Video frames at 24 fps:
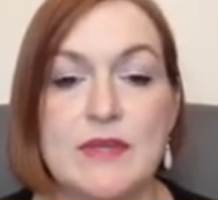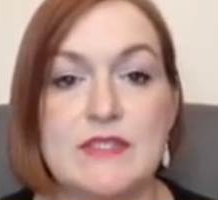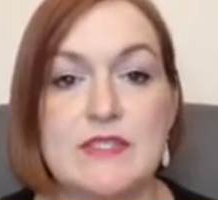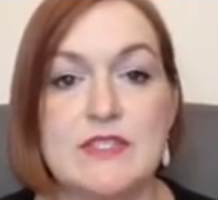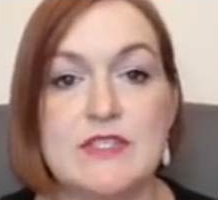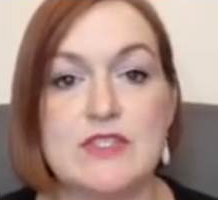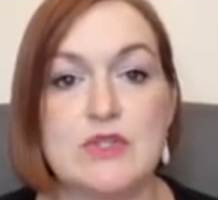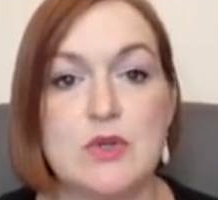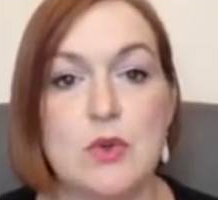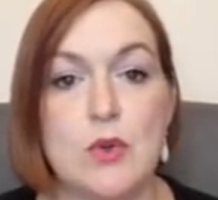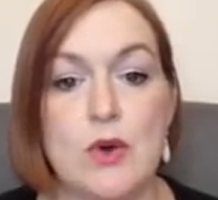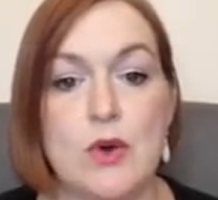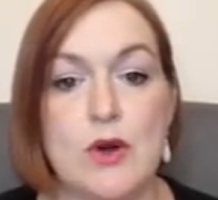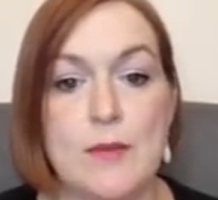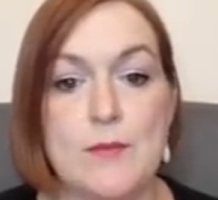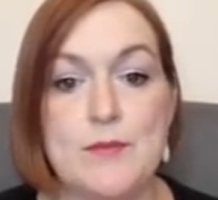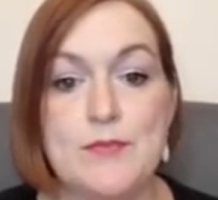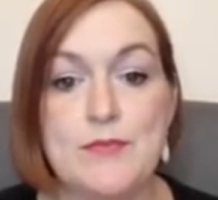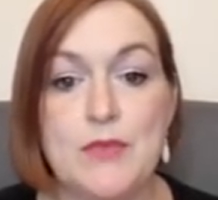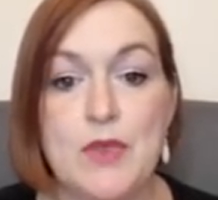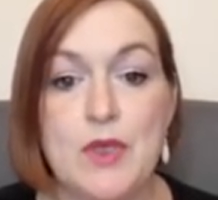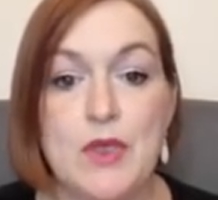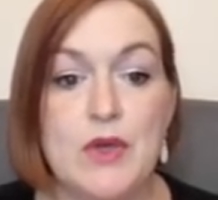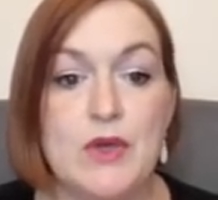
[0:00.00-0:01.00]
to store.
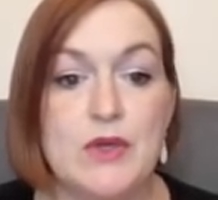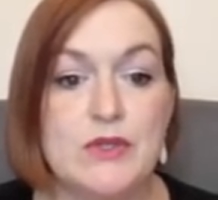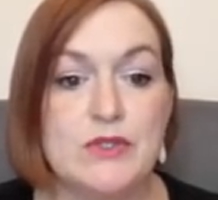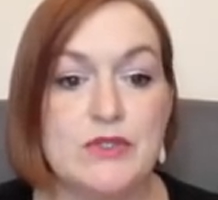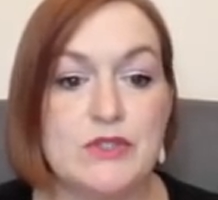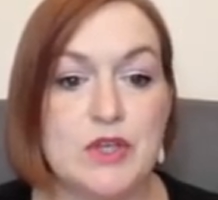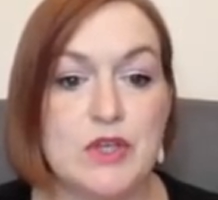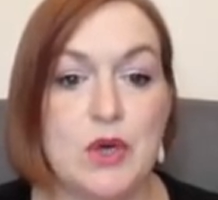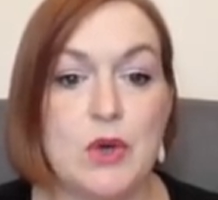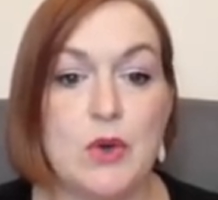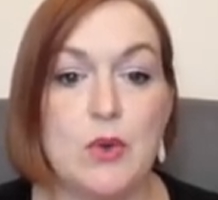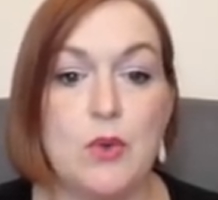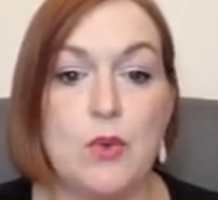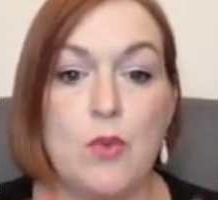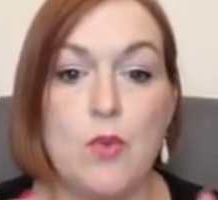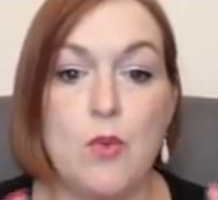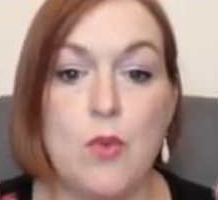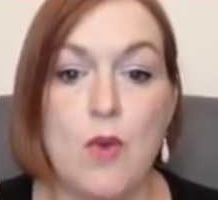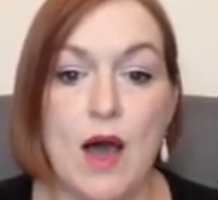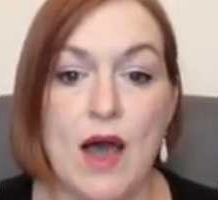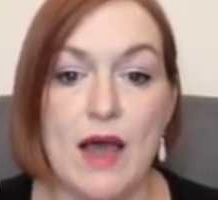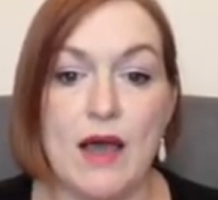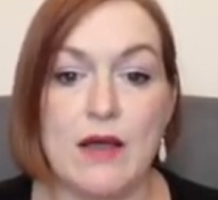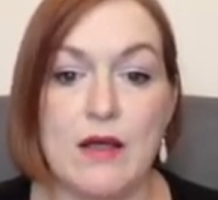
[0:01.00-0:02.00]
So
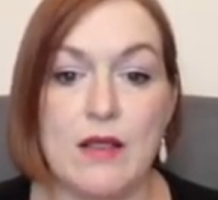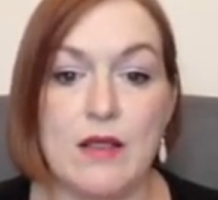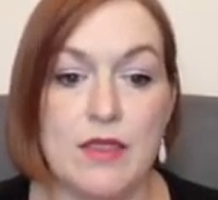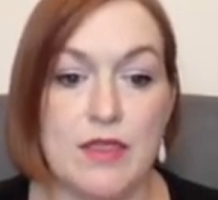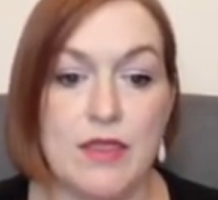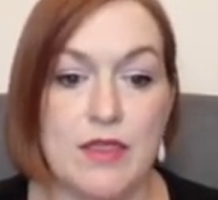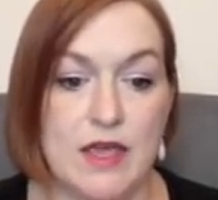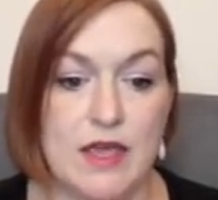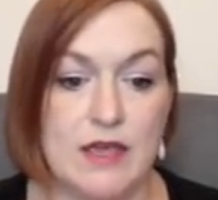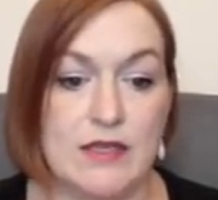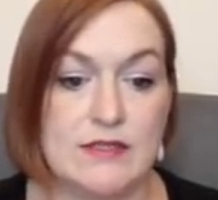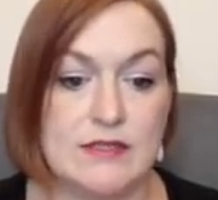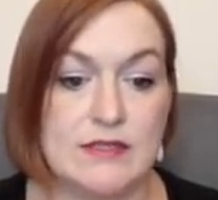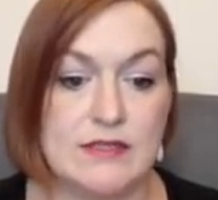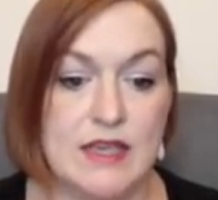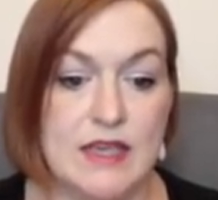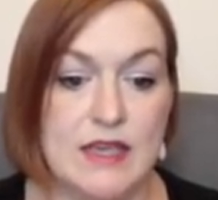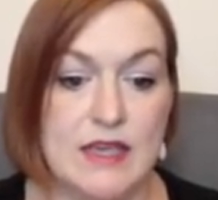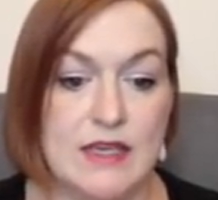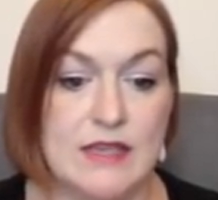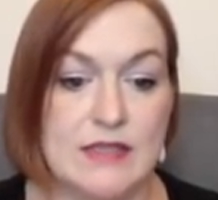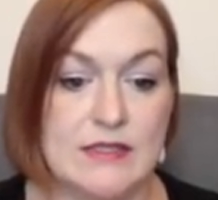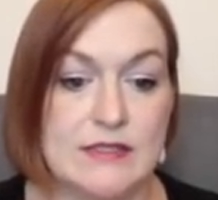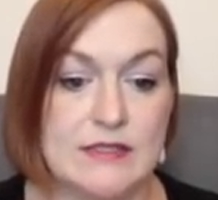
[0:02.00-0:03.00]
while this
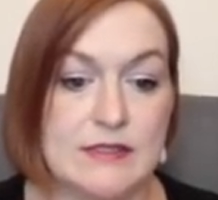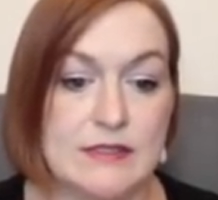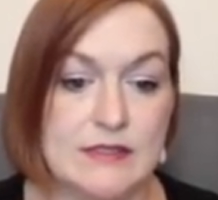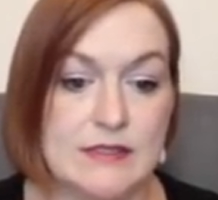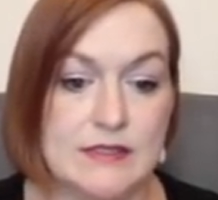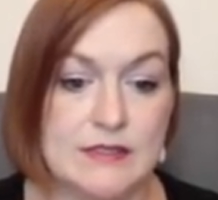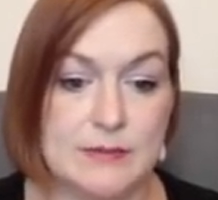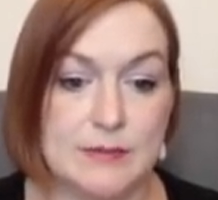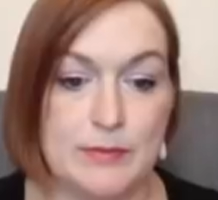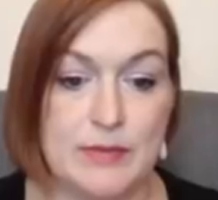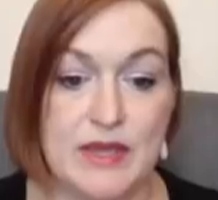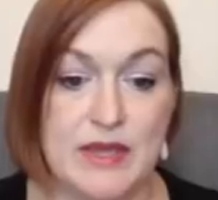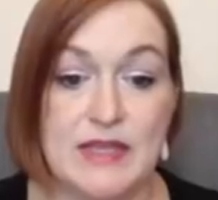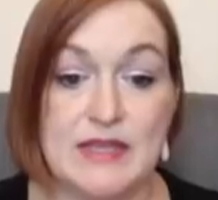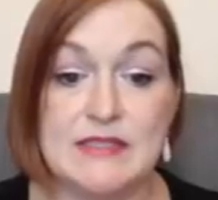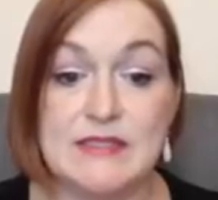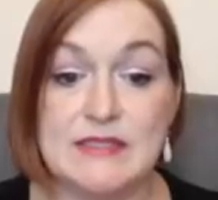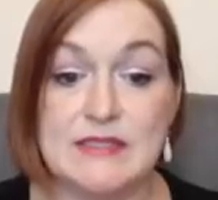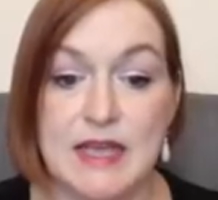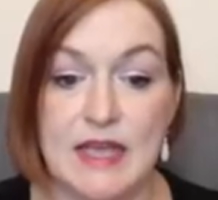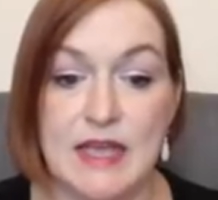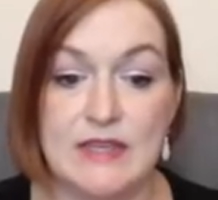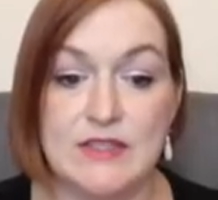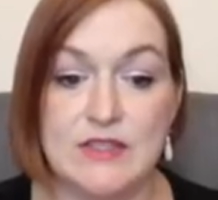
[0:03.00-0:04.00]
is being
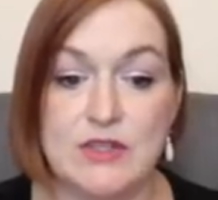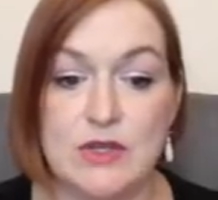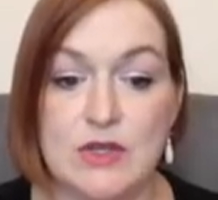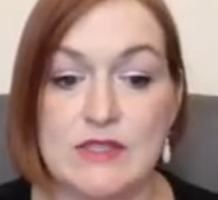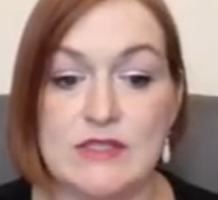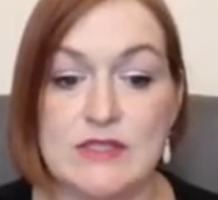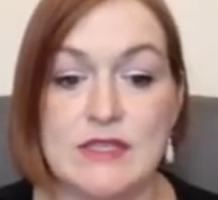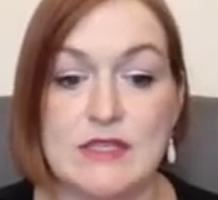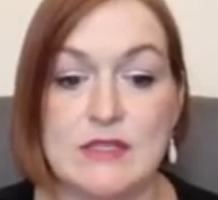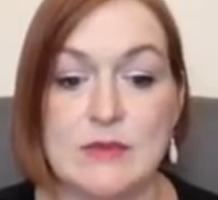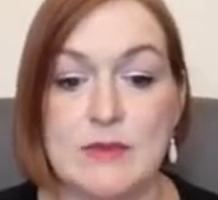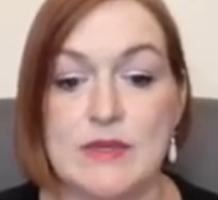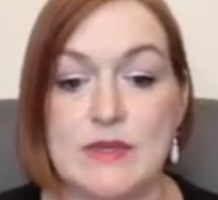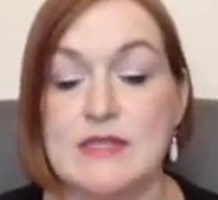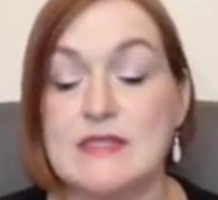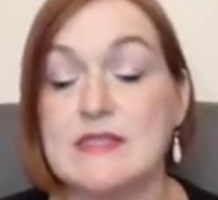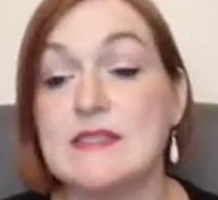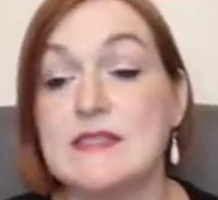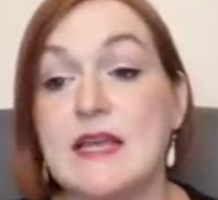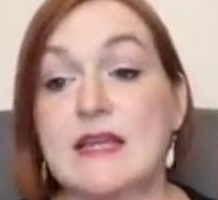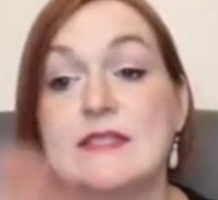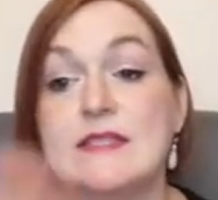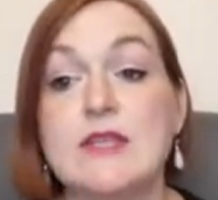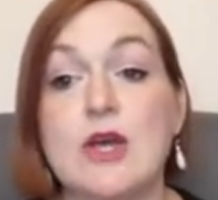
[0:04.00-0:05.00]
sent, you can see it's being
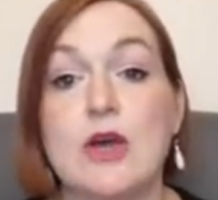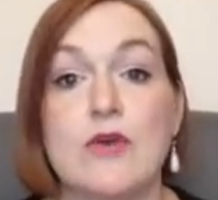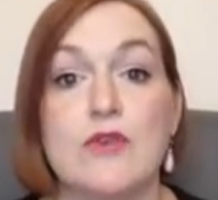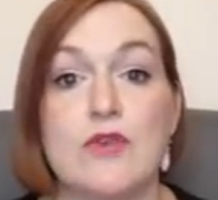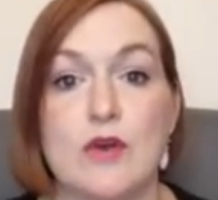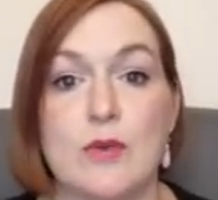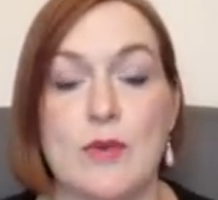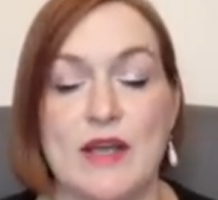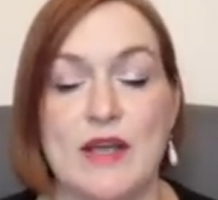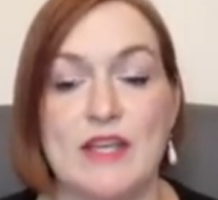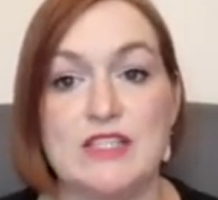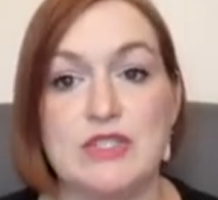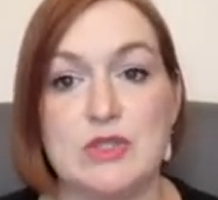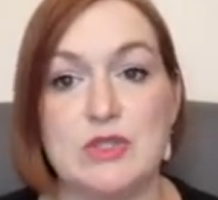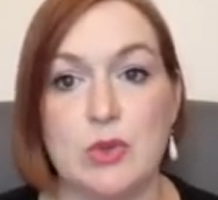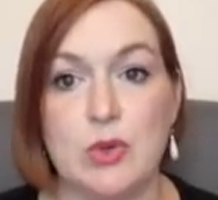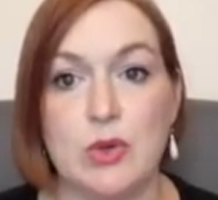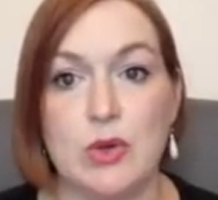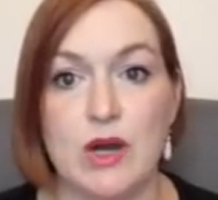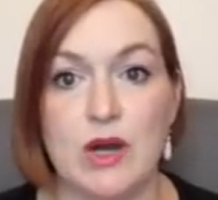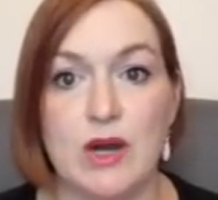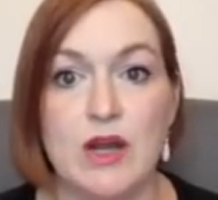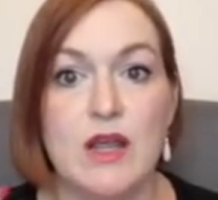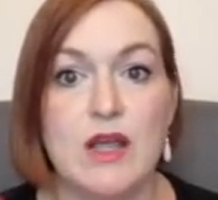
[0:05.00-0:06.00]
sent over to my
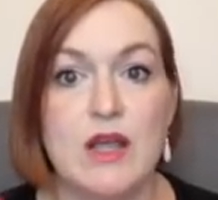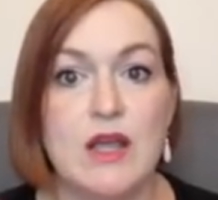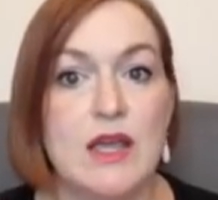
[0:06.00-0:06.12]
store.